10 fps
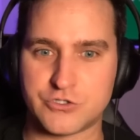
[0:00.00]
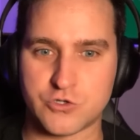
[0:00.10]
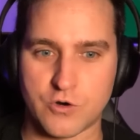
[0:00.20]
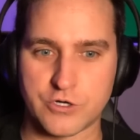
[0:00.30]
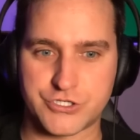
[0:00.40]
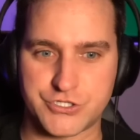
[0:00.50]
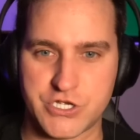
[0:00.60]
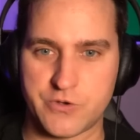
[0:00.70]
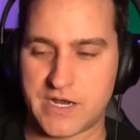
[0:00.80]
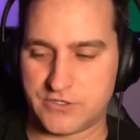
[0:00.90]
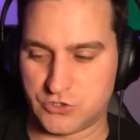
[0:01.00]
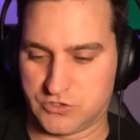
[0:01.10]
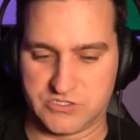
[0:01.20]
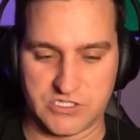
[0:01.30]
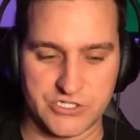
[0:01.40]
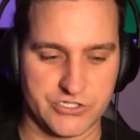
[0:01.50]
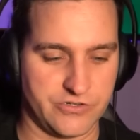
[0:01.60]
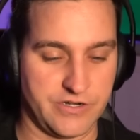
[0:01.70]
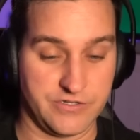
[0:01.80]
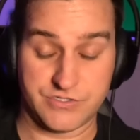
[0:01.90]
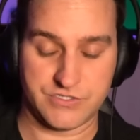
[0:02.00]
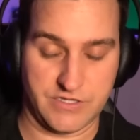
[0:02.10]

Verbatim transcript: torches you. And I took his under, and it's